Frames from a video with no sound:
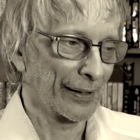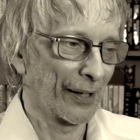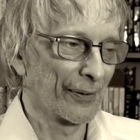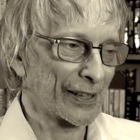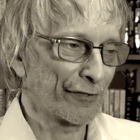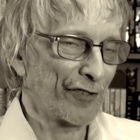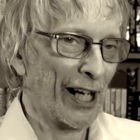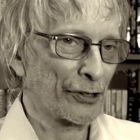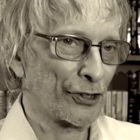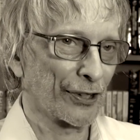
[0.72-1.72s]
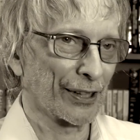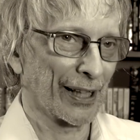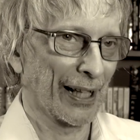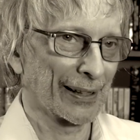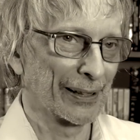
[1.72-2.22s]
there is a
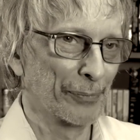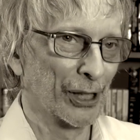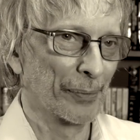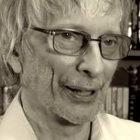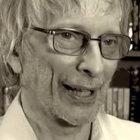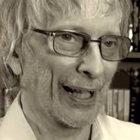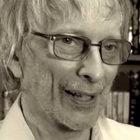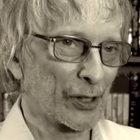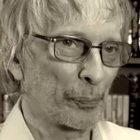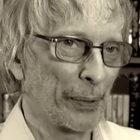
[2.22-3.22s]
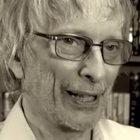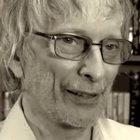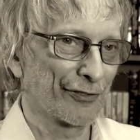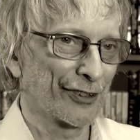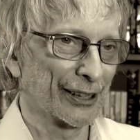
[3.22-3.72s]
fashion at the moment that has
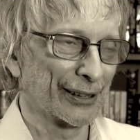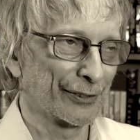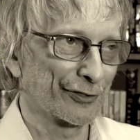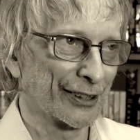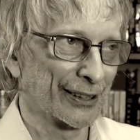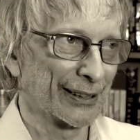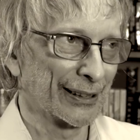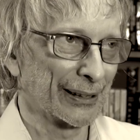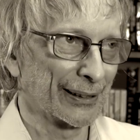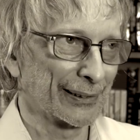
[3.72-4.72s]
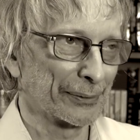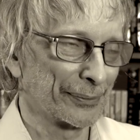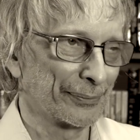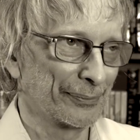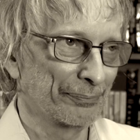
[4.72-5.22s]
been for for uh,
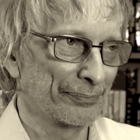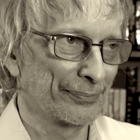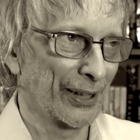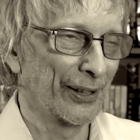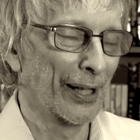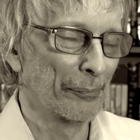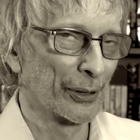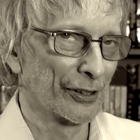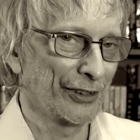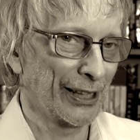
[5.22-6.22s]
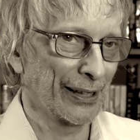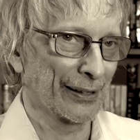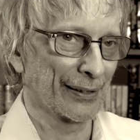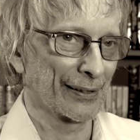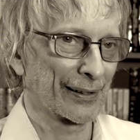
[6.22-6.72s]
a number of
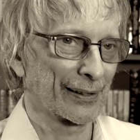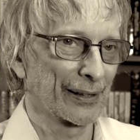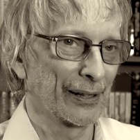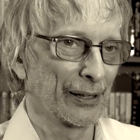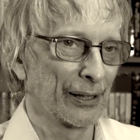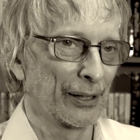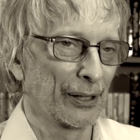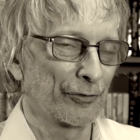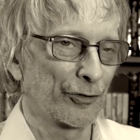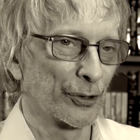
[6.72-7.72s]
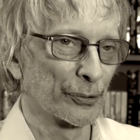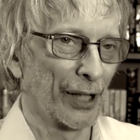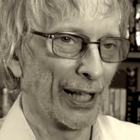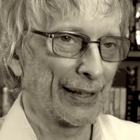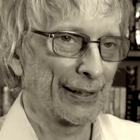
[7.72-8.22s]
years for
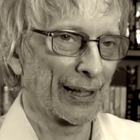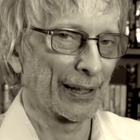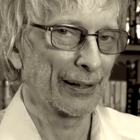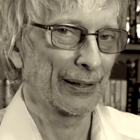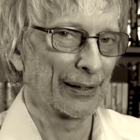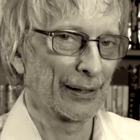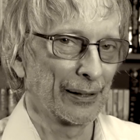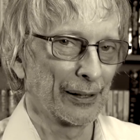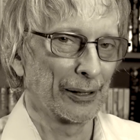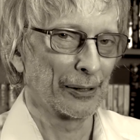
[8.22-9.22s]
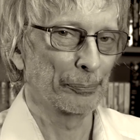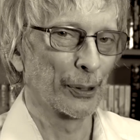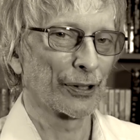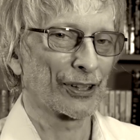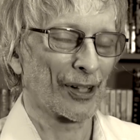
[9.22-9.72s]
writing
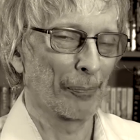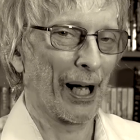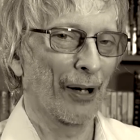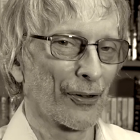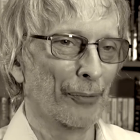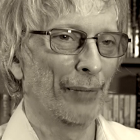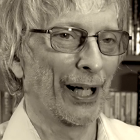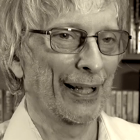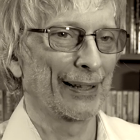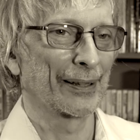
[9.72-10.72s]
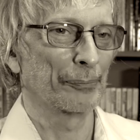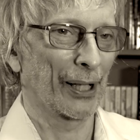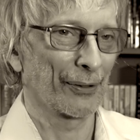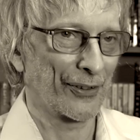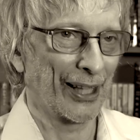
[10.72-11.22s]
books about the mind and
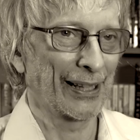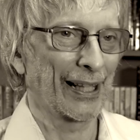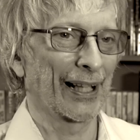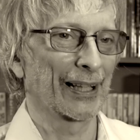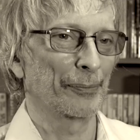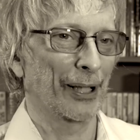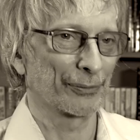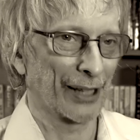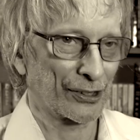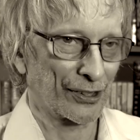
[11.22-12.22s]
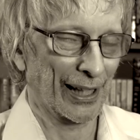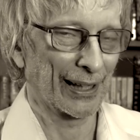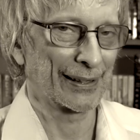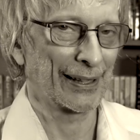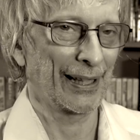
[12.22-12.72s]
about thinking and about
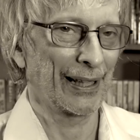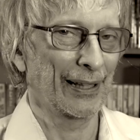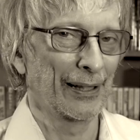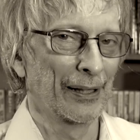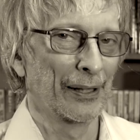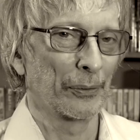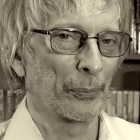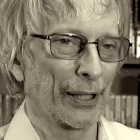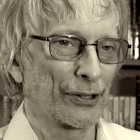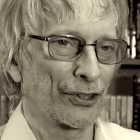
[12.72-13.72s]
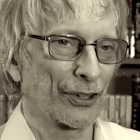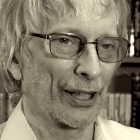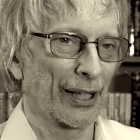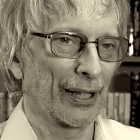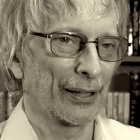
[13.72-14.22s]
rationality which